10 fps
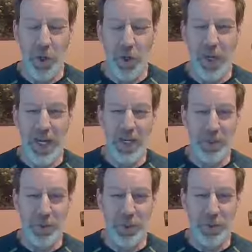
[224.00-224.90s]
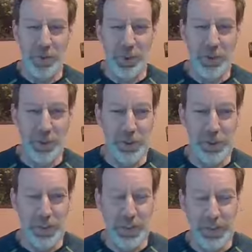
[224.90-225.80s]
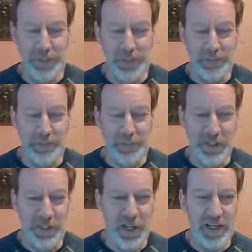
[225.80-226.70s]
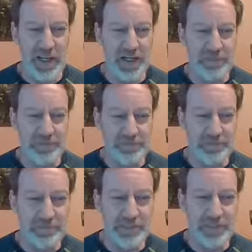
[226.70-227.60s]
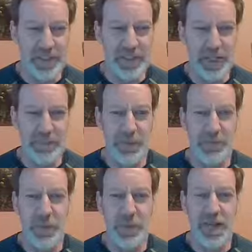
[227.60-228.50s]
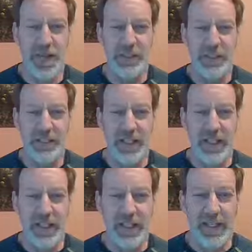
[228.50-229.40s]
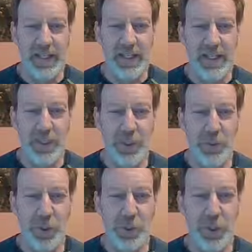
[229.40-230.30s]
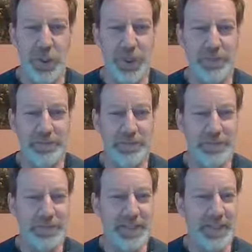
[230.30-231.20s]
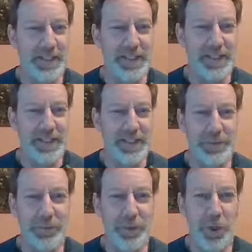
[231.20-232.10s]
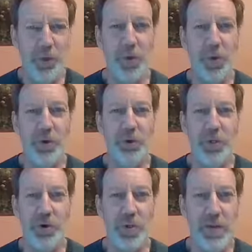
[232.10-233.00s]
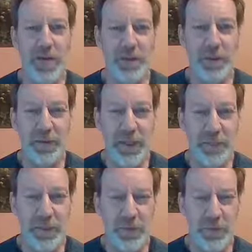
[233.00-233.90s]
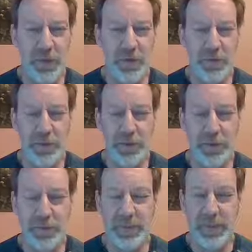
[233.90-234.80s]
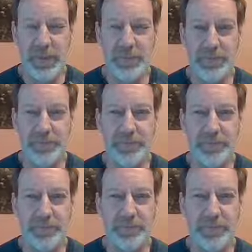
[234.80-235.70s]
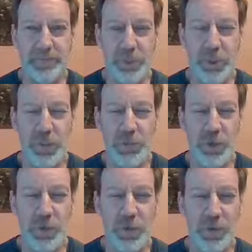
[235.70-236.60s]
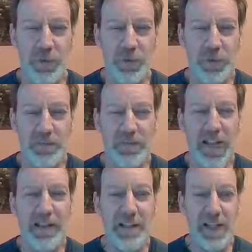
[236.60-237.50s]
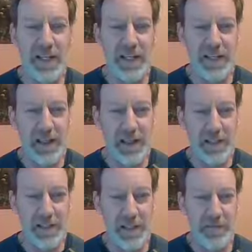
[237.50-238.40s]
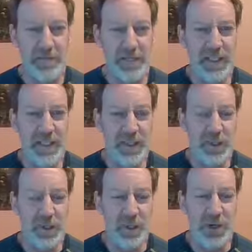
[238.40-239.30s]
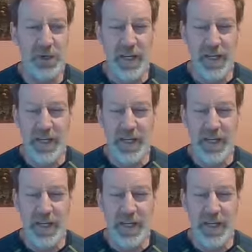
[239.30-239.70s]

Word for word: all the way to those that are just um, studying the depths of space. And so the question, uh, what are mortals that you are mindful of them? This wonderful uh, portion of scripture validating God's love and concern